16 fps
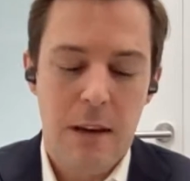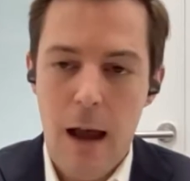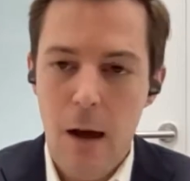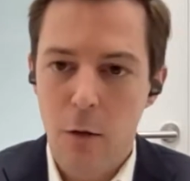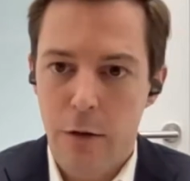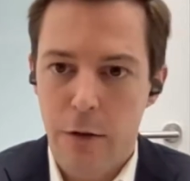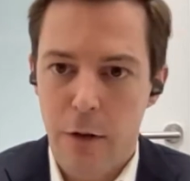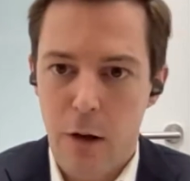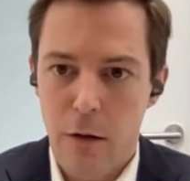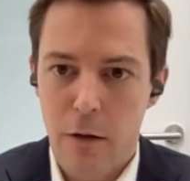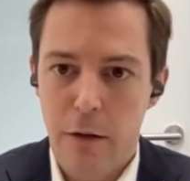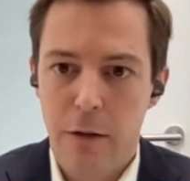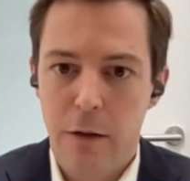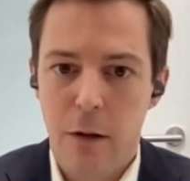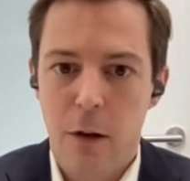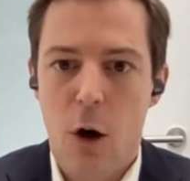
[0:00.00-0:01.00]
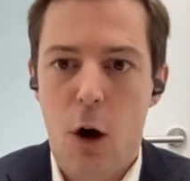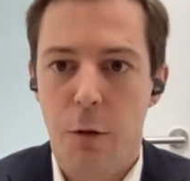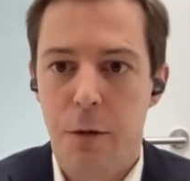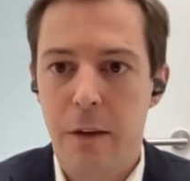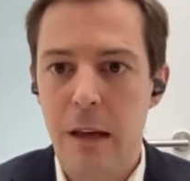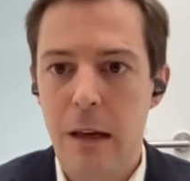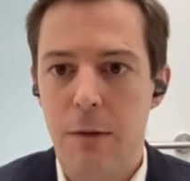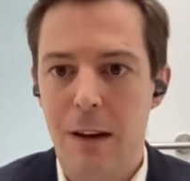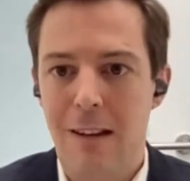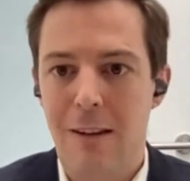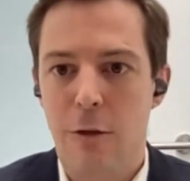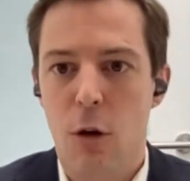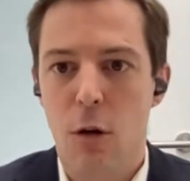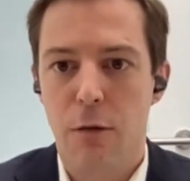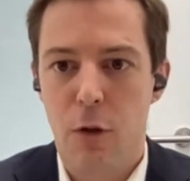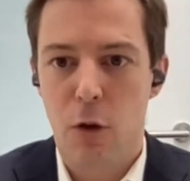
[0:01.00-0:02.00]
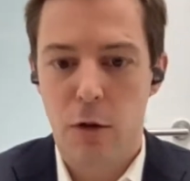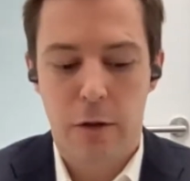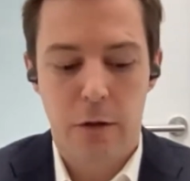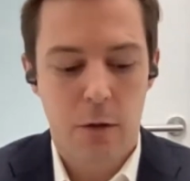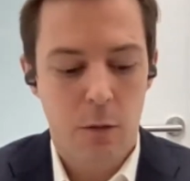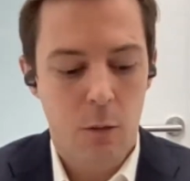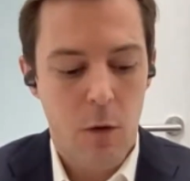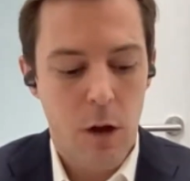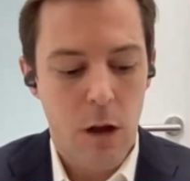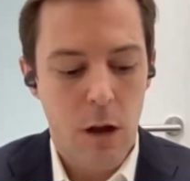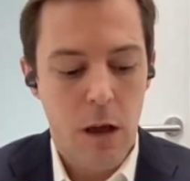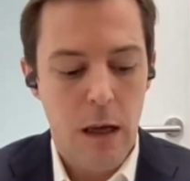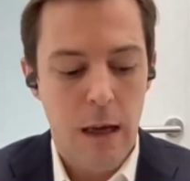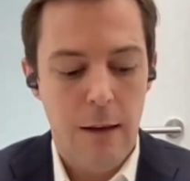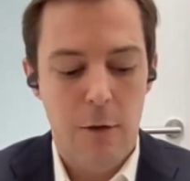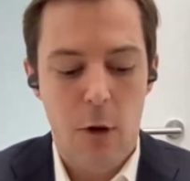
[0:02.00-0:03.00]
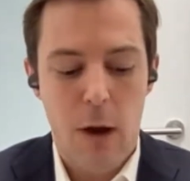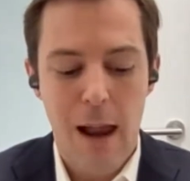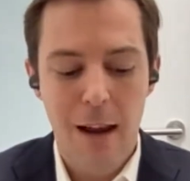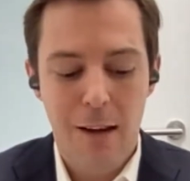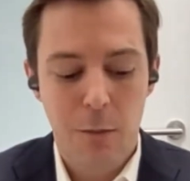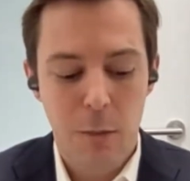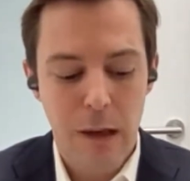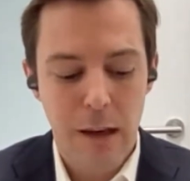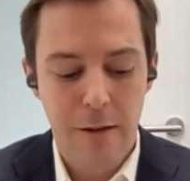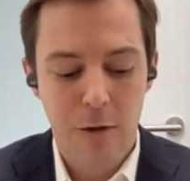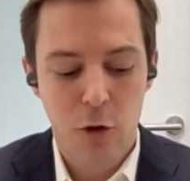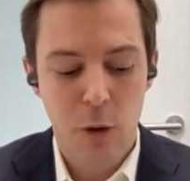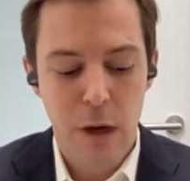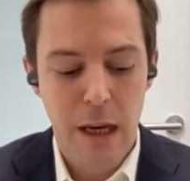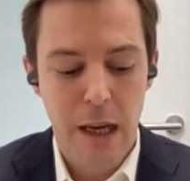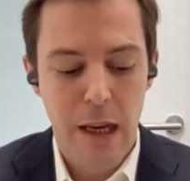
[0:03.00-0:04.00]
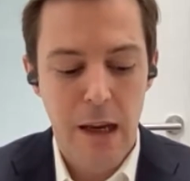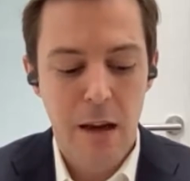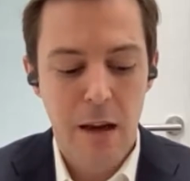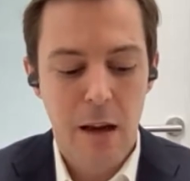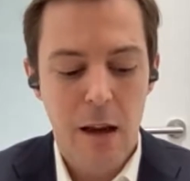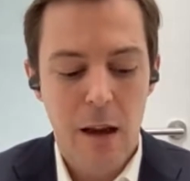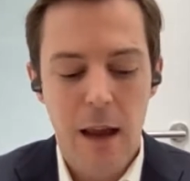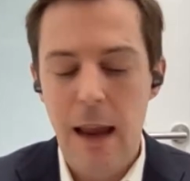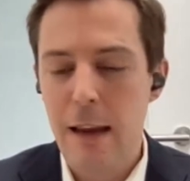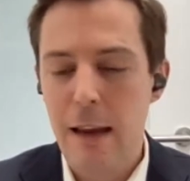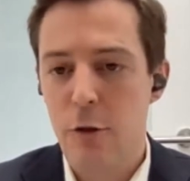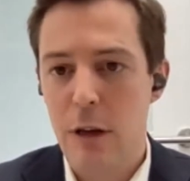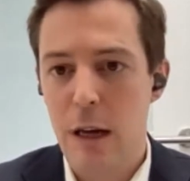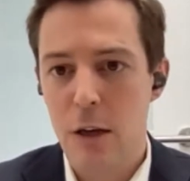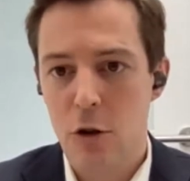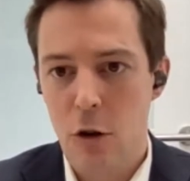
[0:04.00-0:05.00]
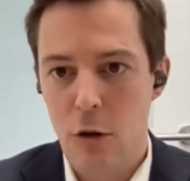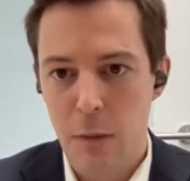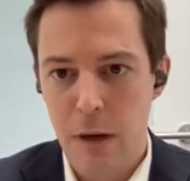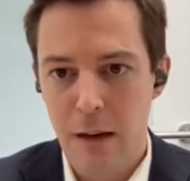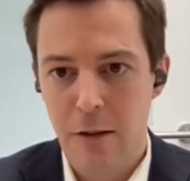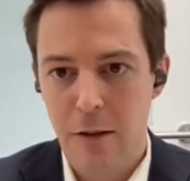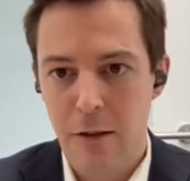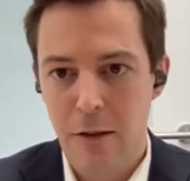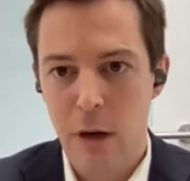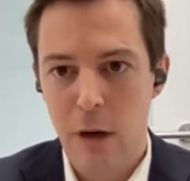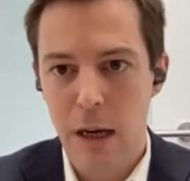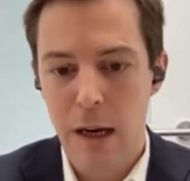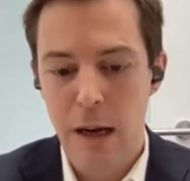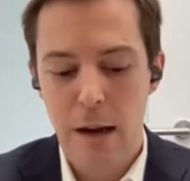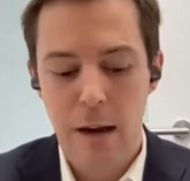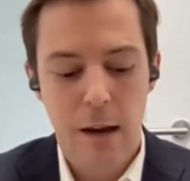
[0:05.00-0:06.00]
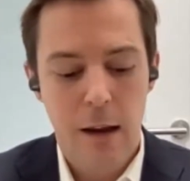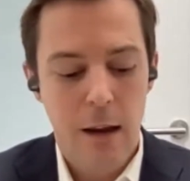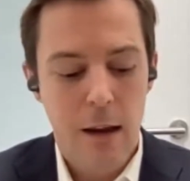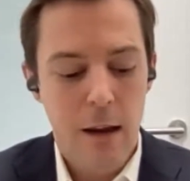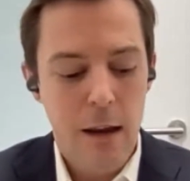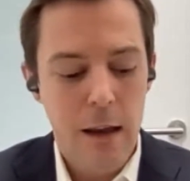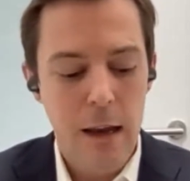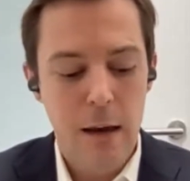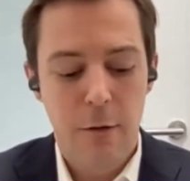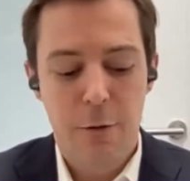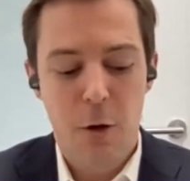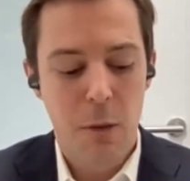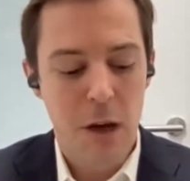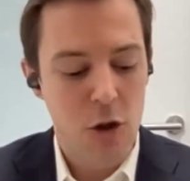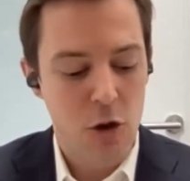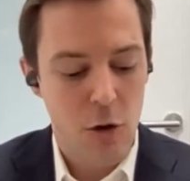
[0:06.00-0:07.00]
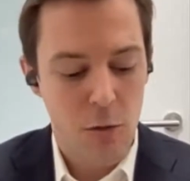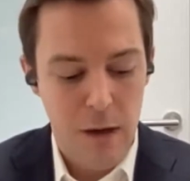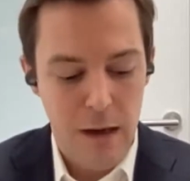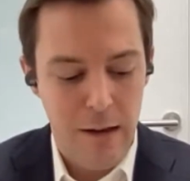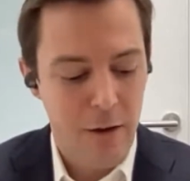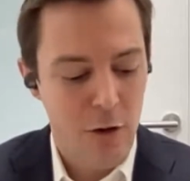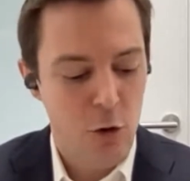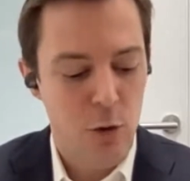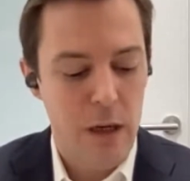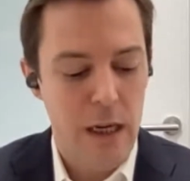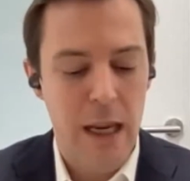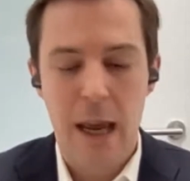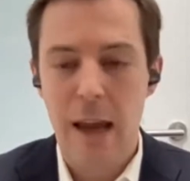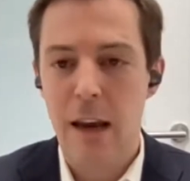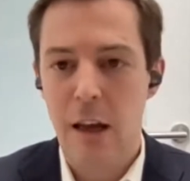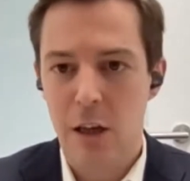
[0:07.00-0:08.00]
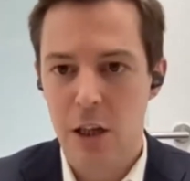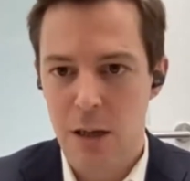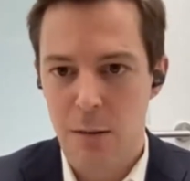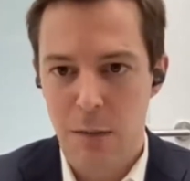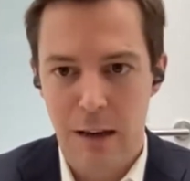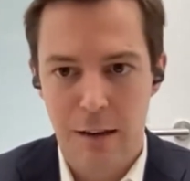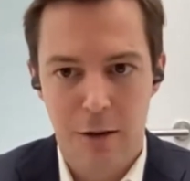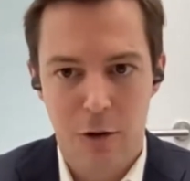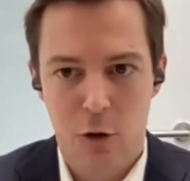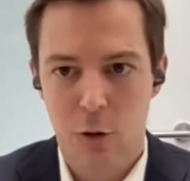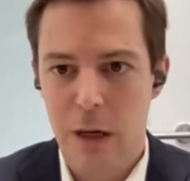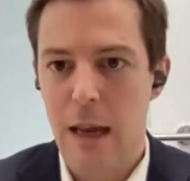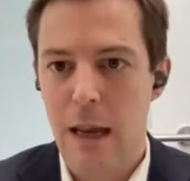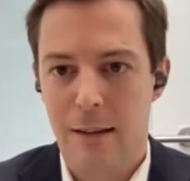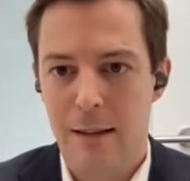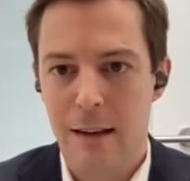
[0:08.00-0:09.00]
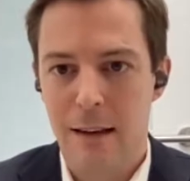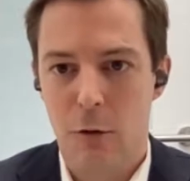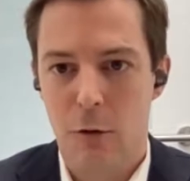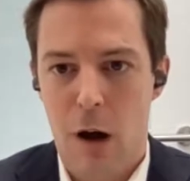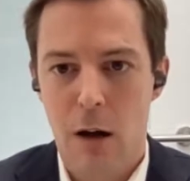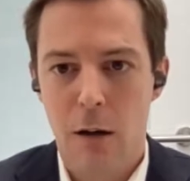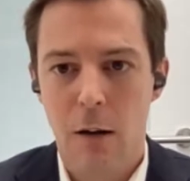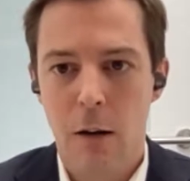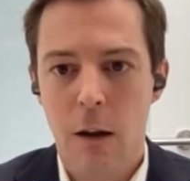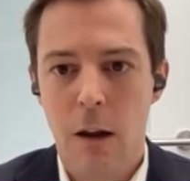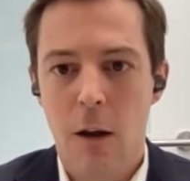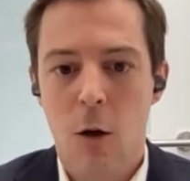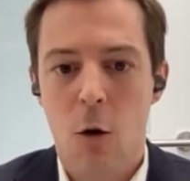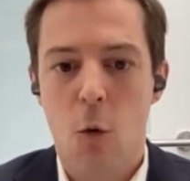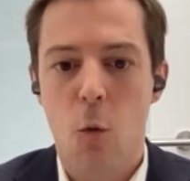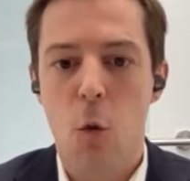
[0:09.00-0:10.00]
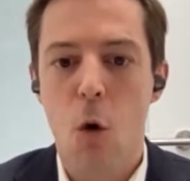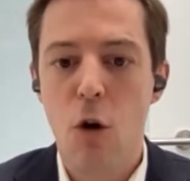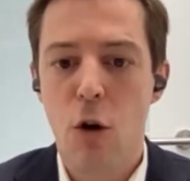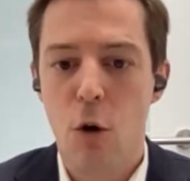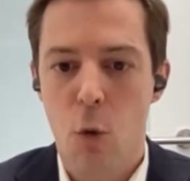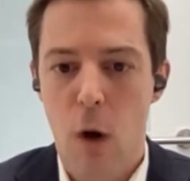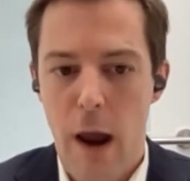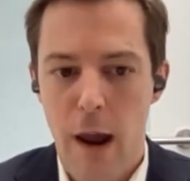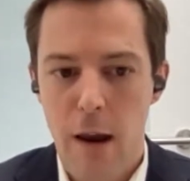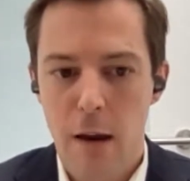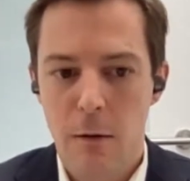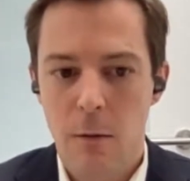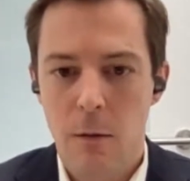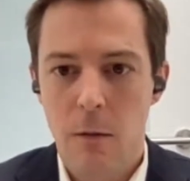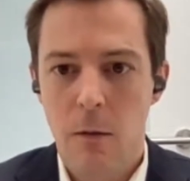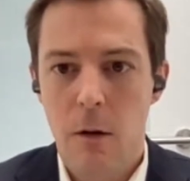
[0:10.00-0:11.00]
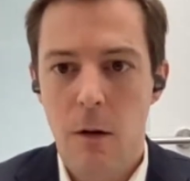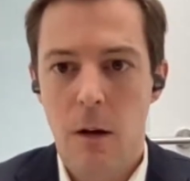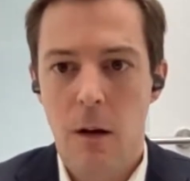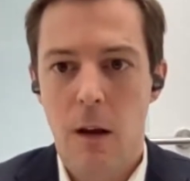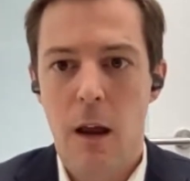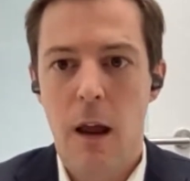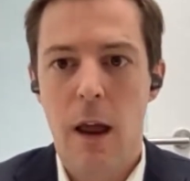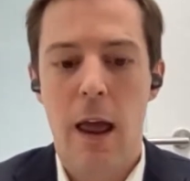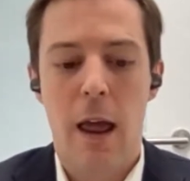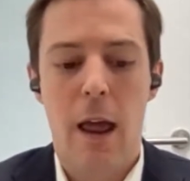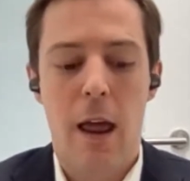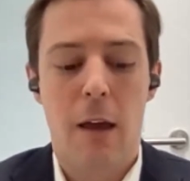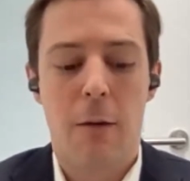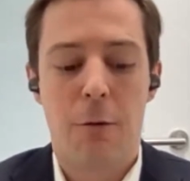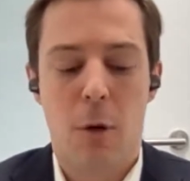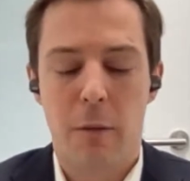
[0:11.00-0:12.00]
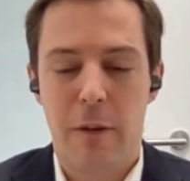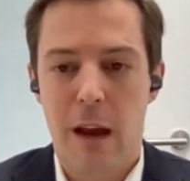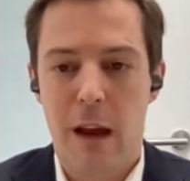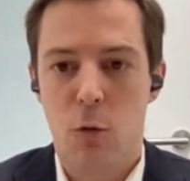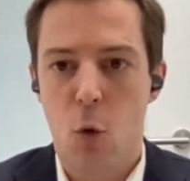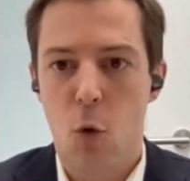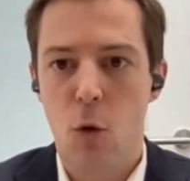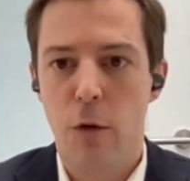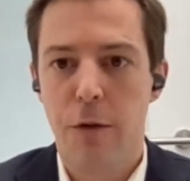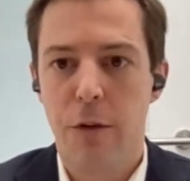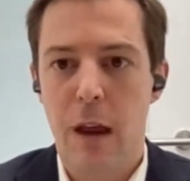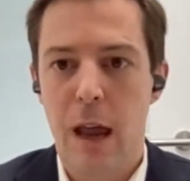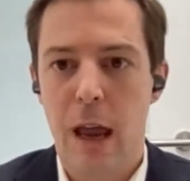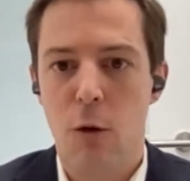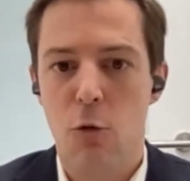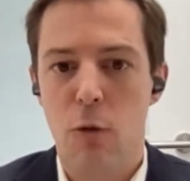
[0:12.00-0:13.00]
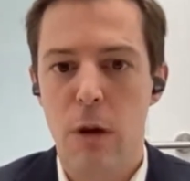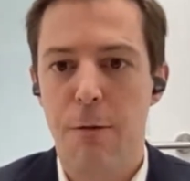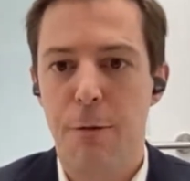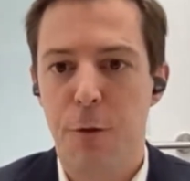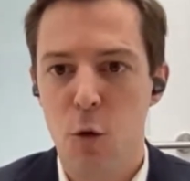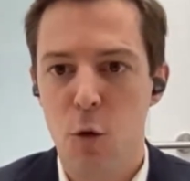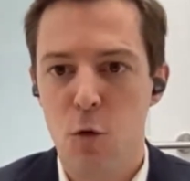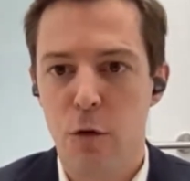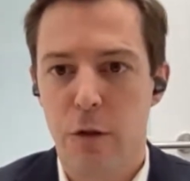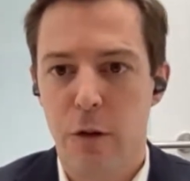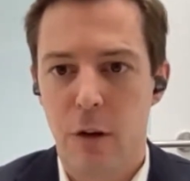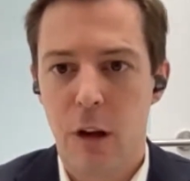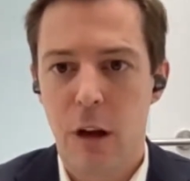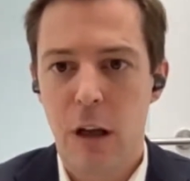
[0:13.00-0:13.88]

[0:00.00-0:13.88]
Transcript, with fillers: thousands of civil servants in the health ministry, education ministry, information ministry, energy ministry, etc., walk away eh, from their roles and refuse